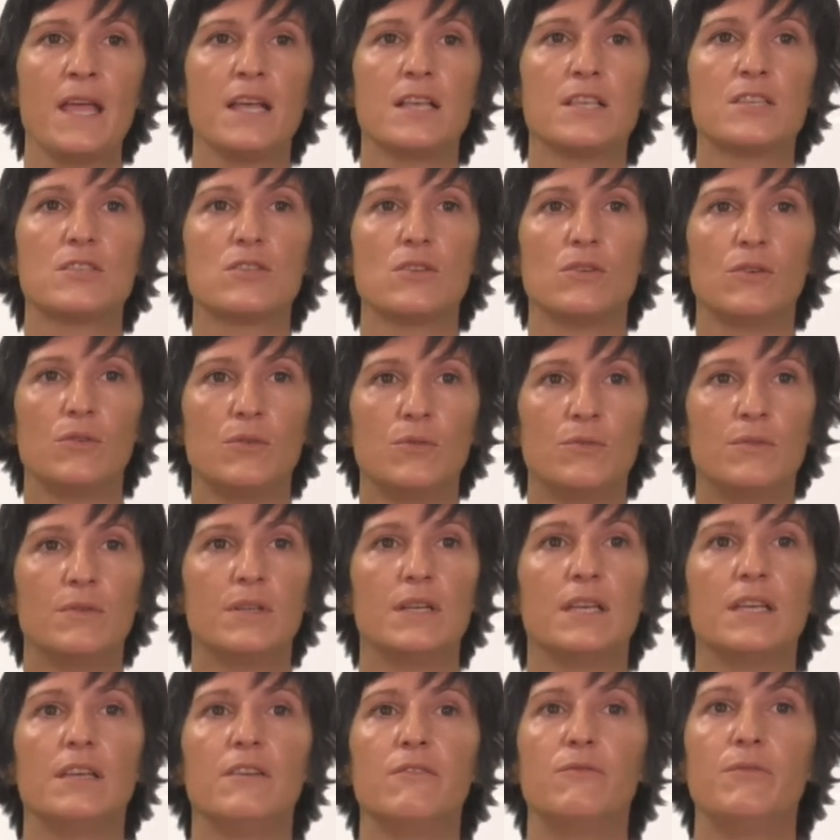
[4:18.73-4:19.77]
So
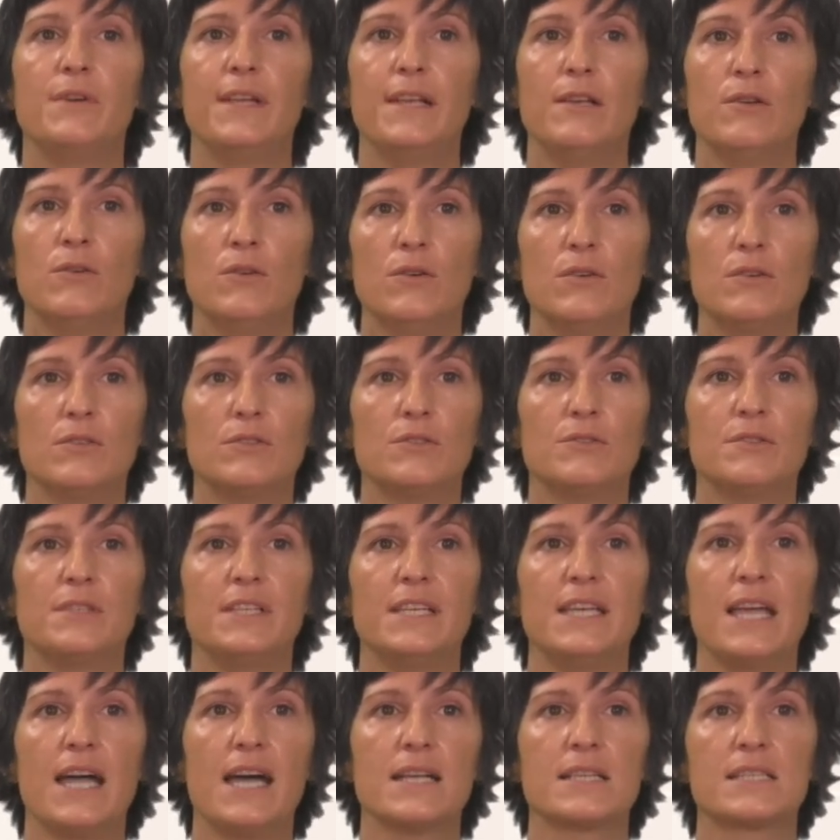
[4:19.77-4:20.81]
if we look to
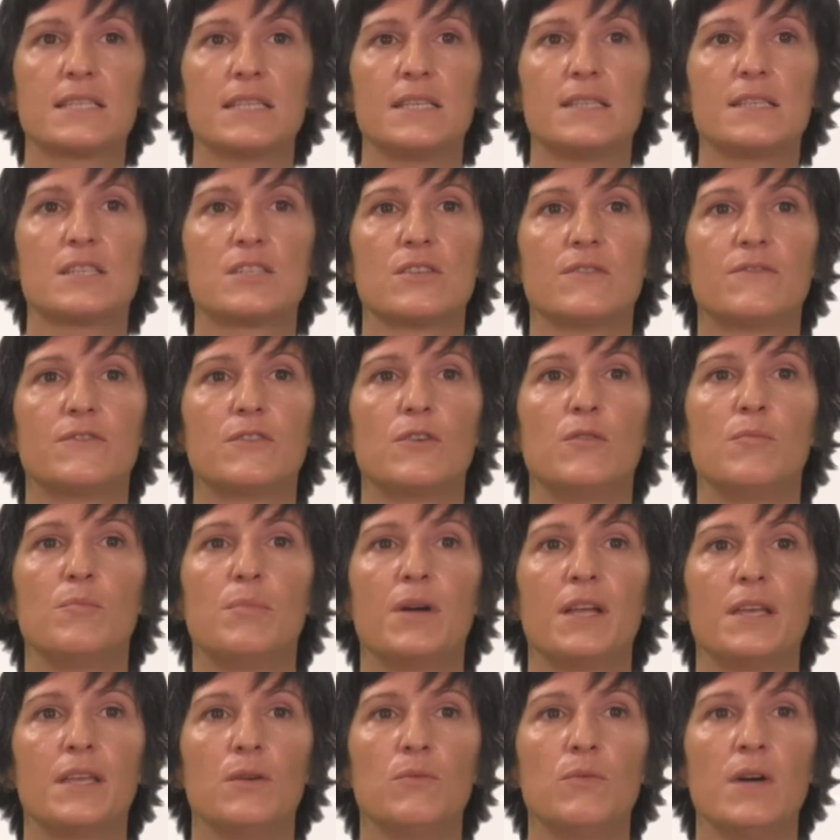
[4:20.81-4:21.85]
the assets of
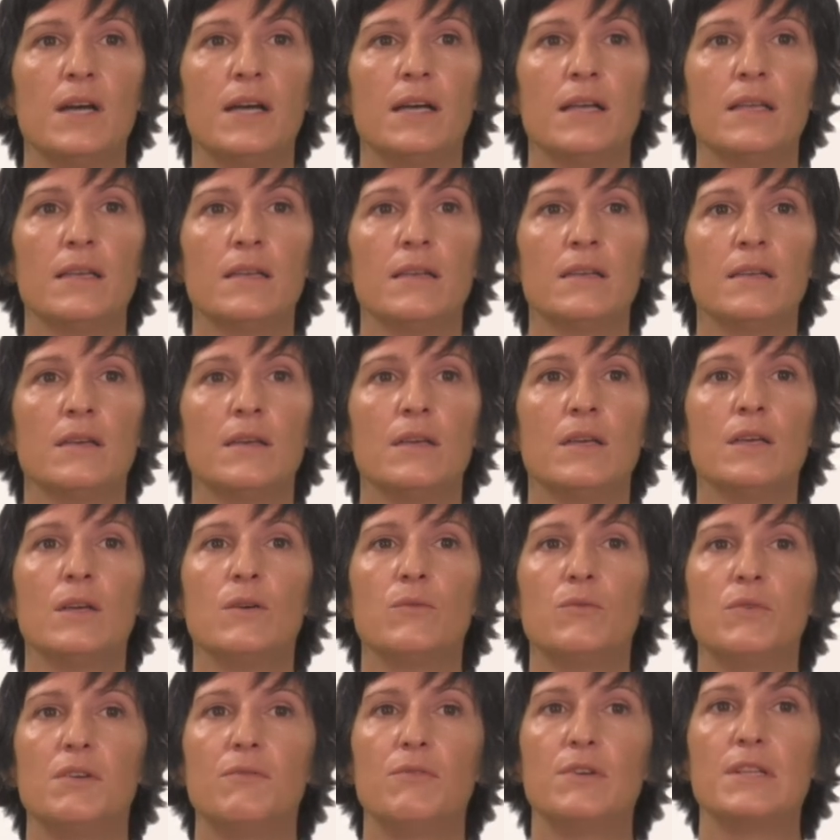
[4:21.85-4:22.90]
company 1,
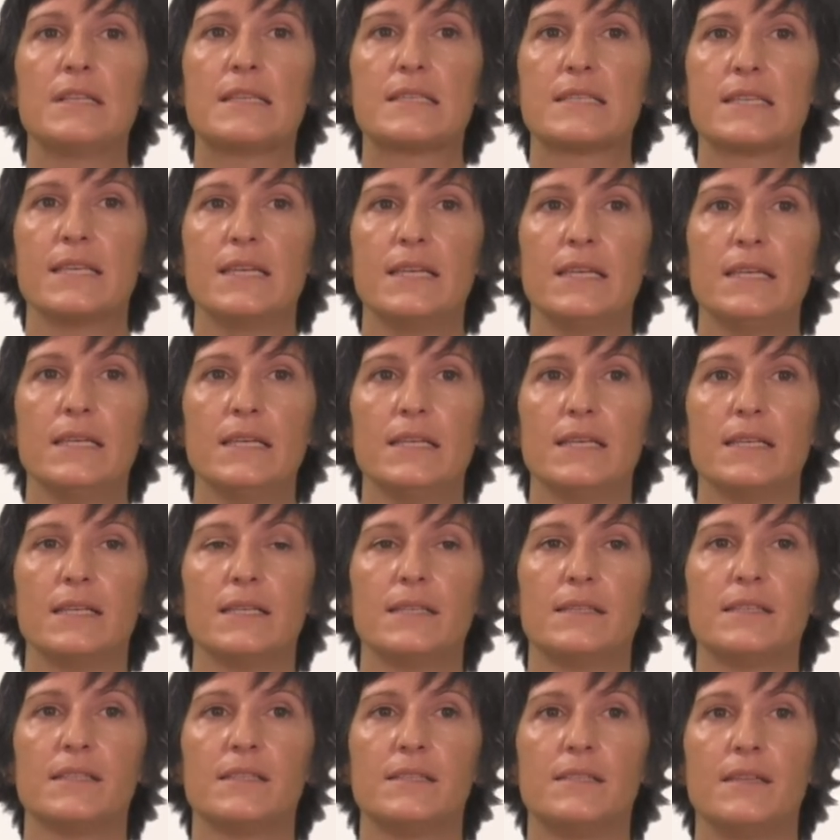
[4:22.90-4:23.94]
we will see
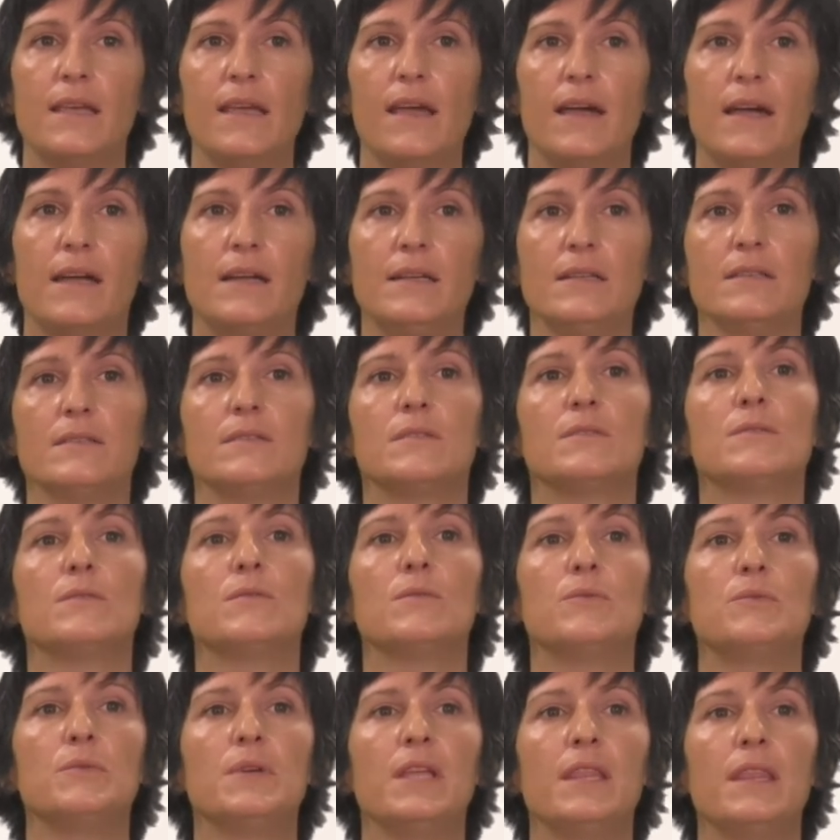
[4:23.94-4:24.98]
that there,
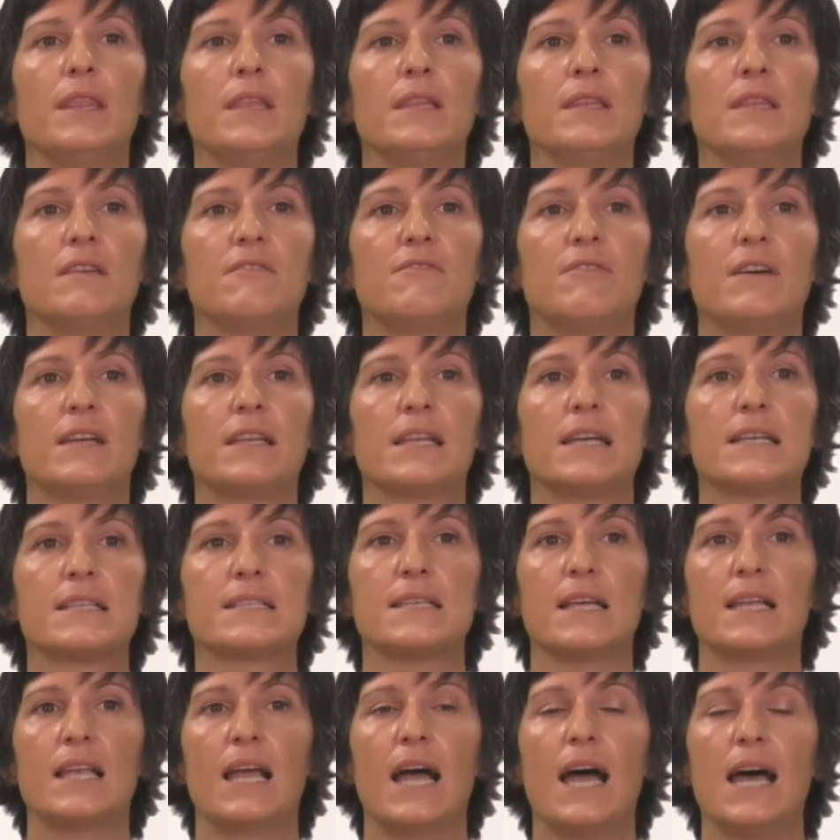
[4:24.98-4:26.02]
within the
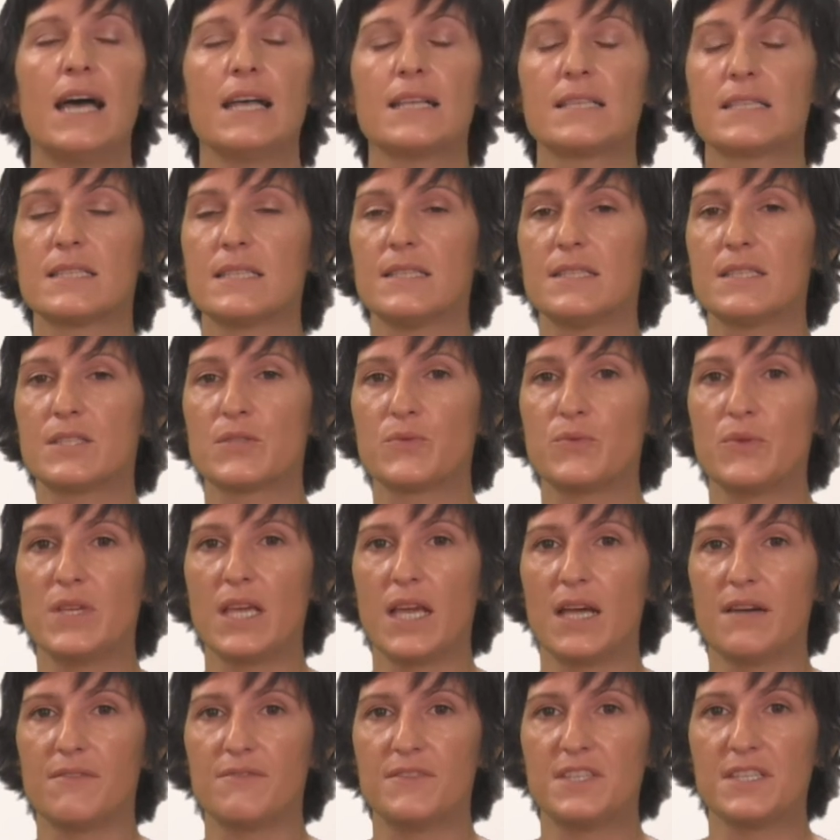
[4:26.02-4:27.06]
financial assets, we
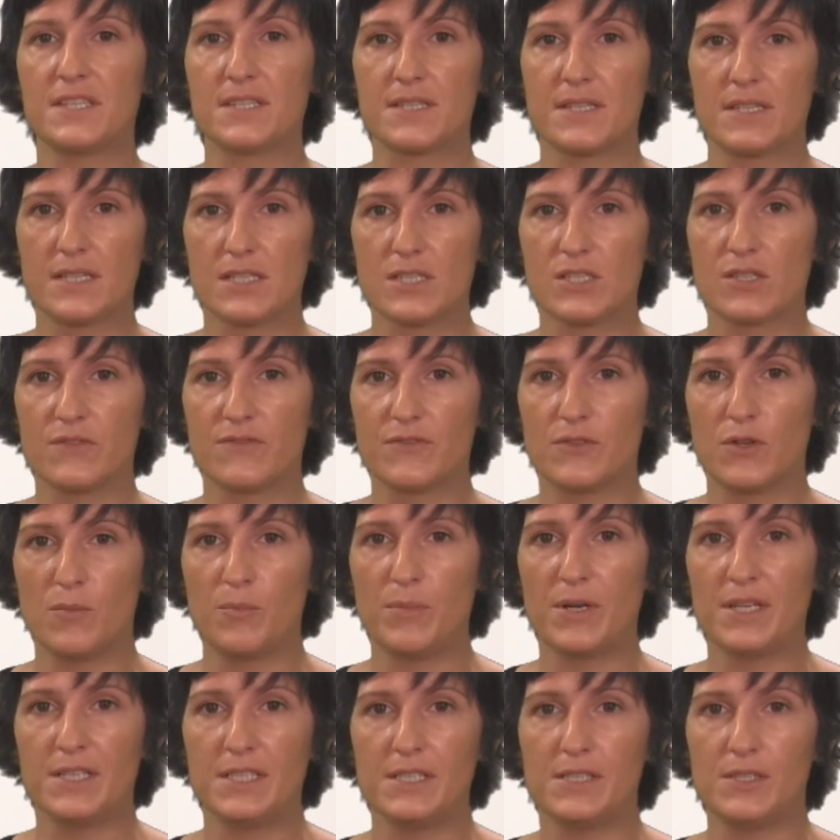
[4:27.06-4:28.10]
have the shares of
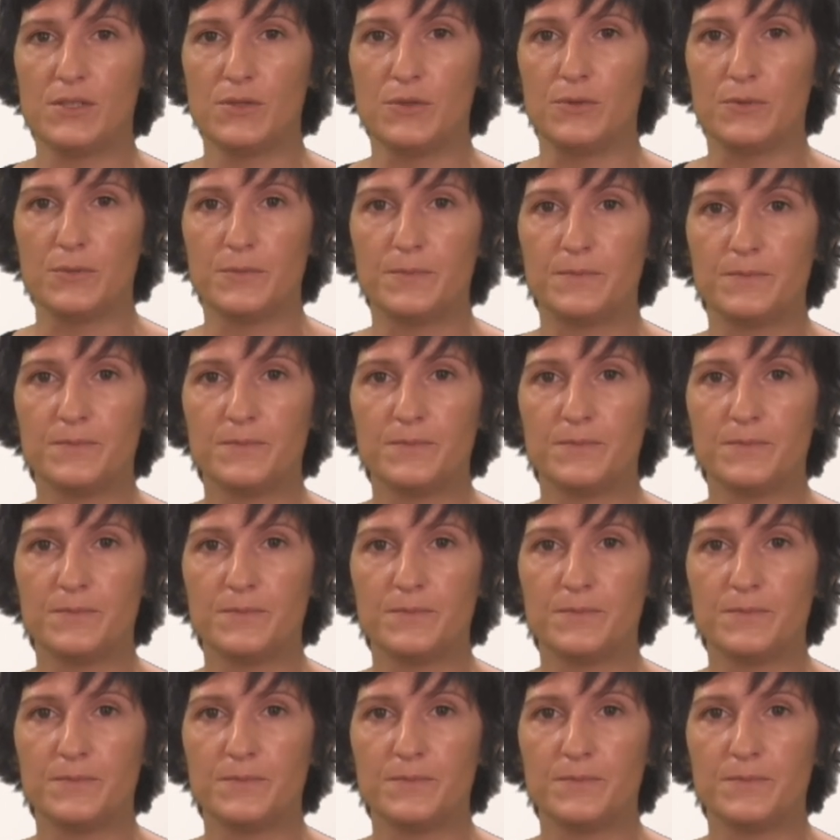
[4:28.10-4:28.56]
company 2.